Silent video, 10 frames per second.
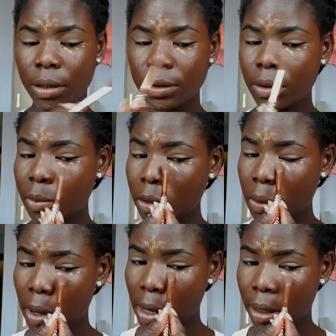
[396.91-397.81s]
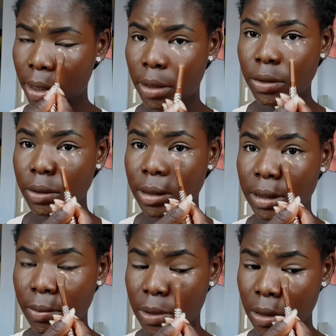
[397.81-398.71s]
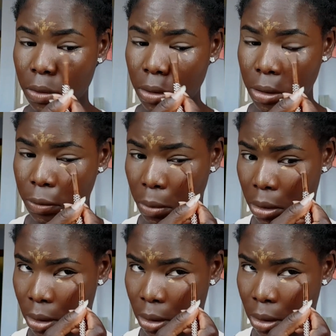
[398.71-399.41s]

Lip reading: So I'm gonna go ahead and do the same thing to this one.